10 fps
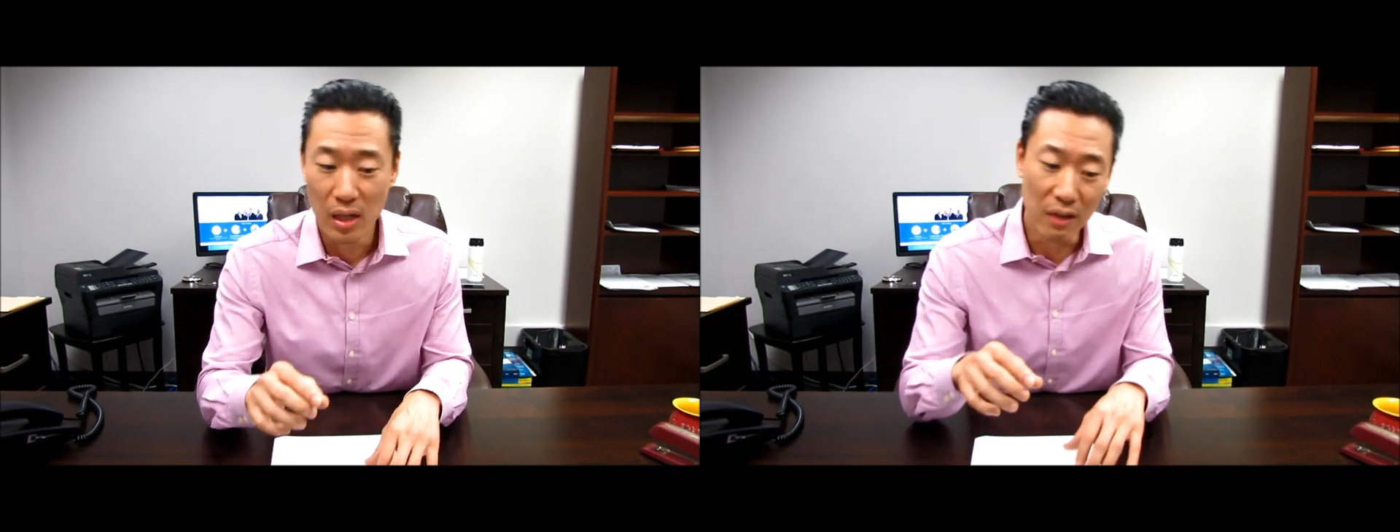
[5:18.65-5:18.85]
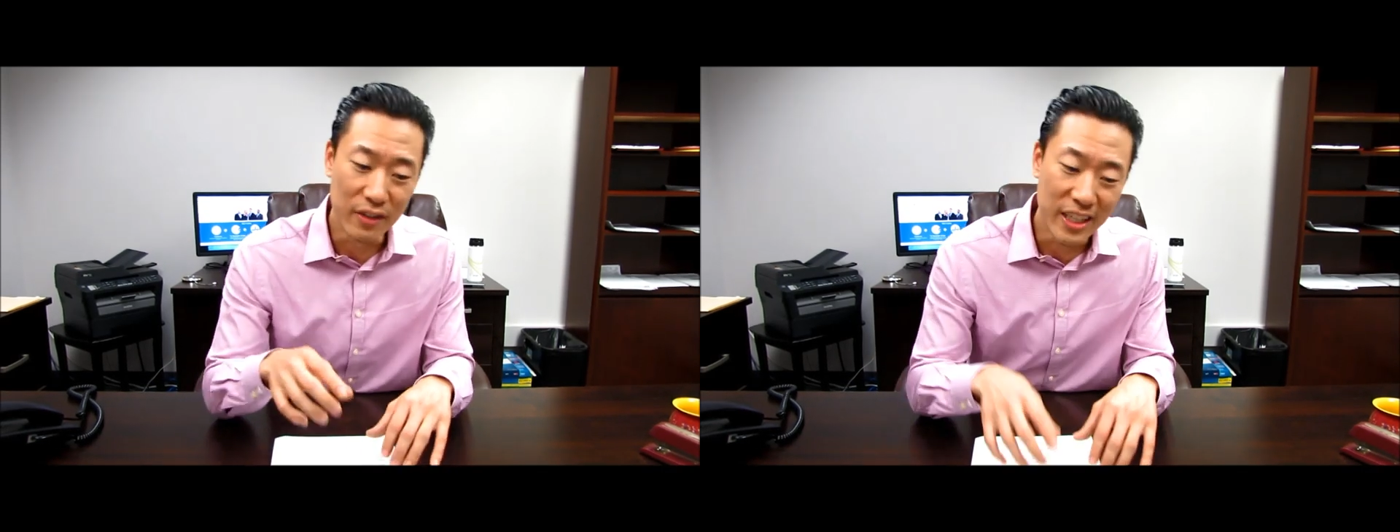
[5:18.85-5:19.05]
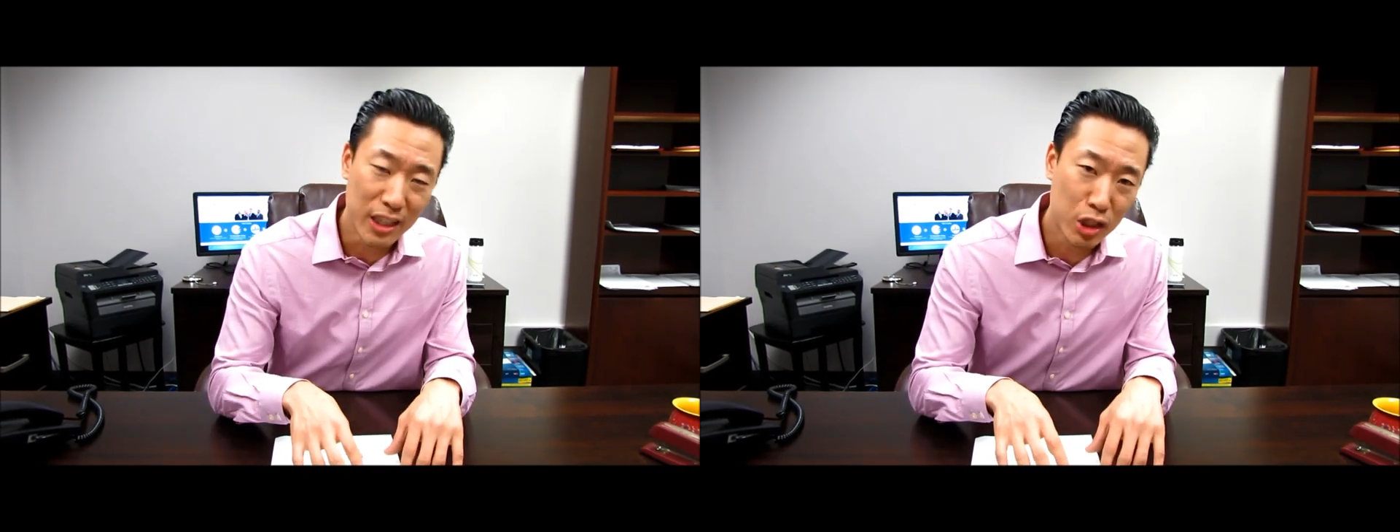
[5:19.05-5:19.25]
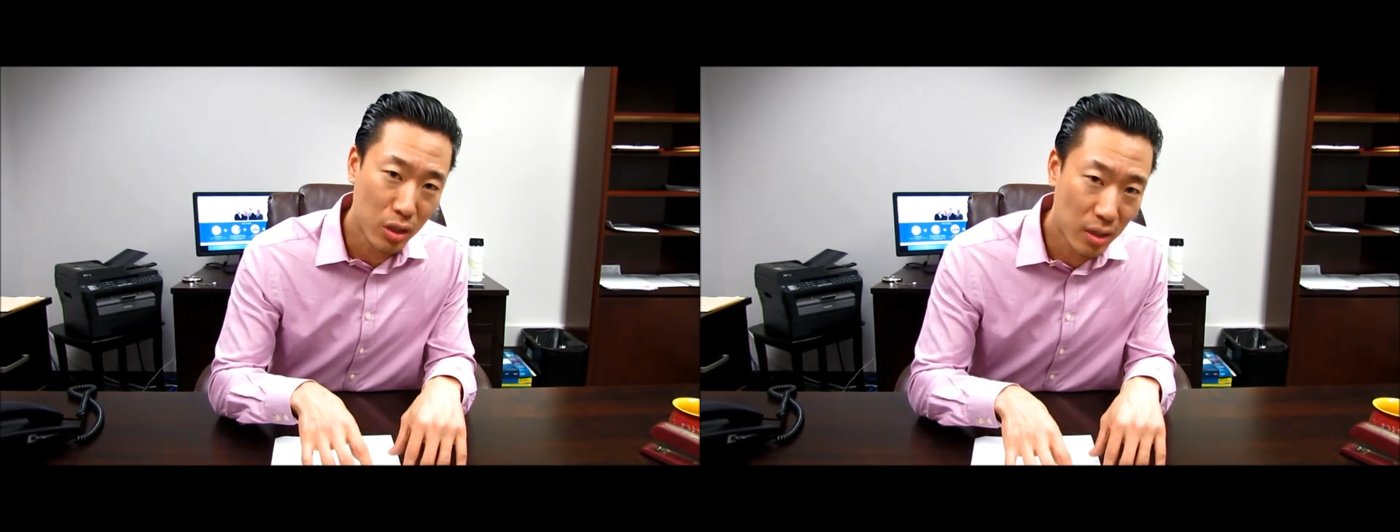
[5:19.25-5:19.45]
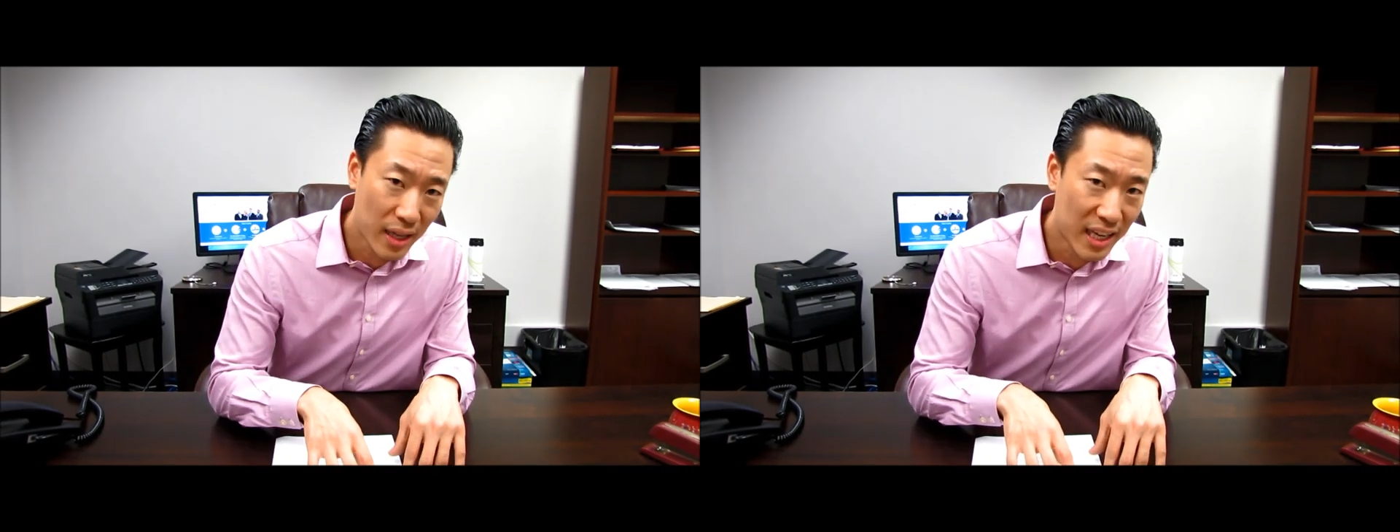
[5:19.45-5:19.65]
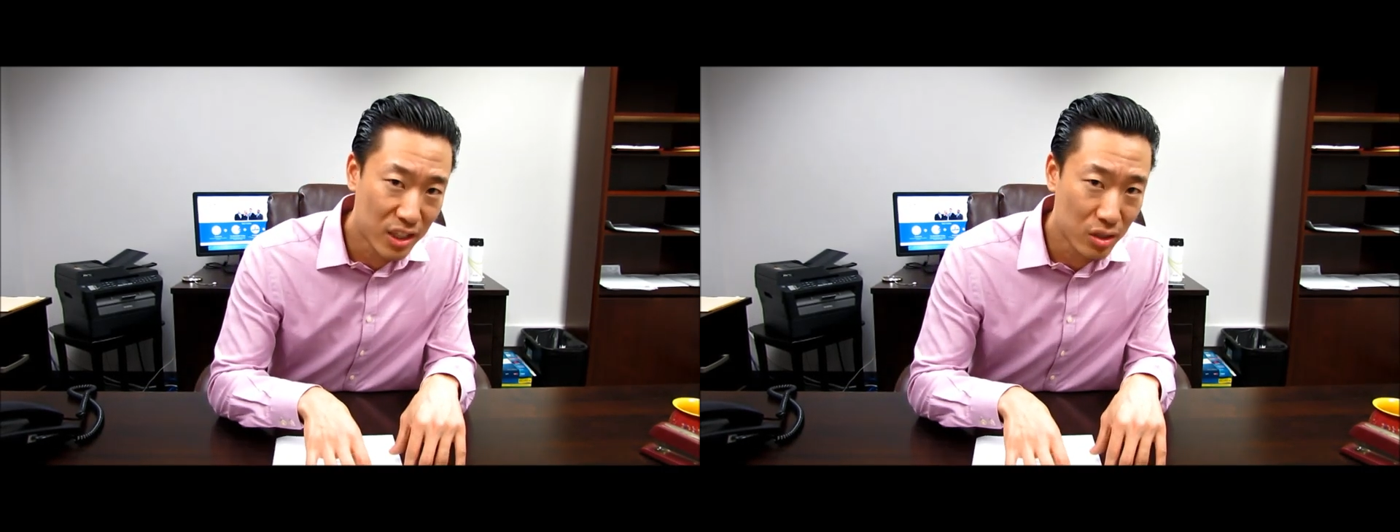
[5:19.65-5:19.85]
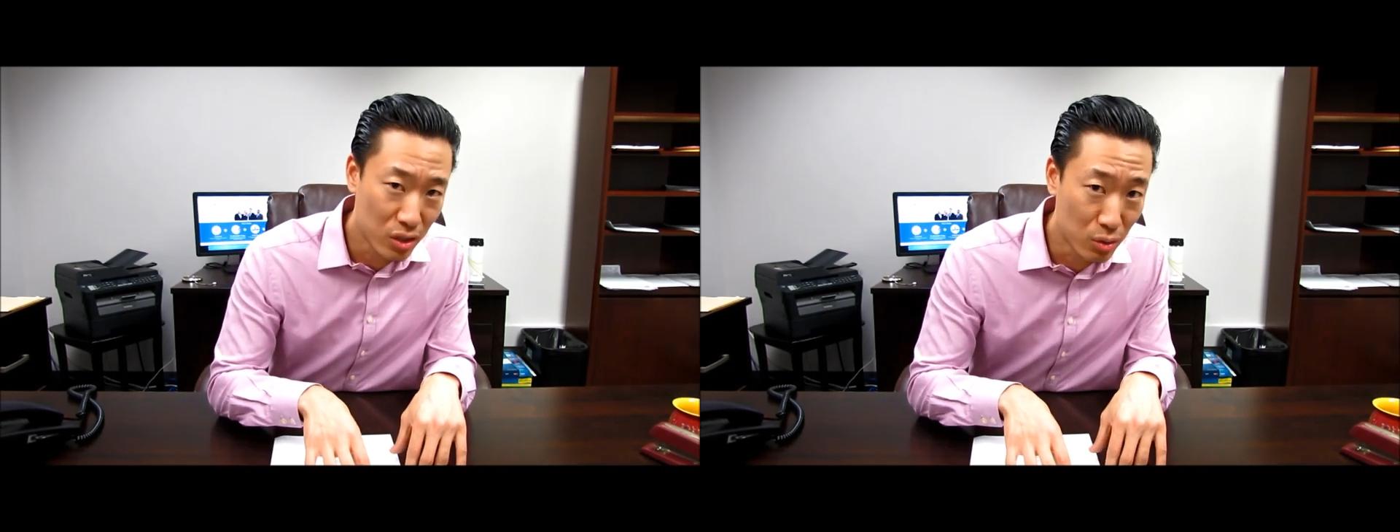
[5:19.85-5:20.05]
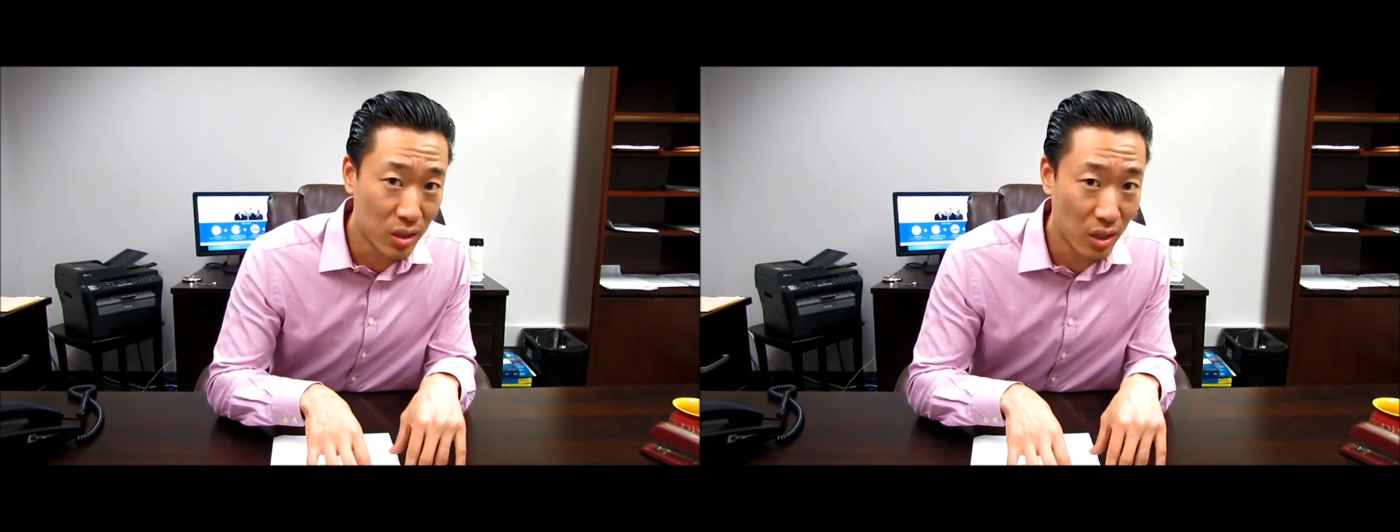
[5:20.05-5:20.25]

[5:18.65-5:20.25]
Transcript: of each class you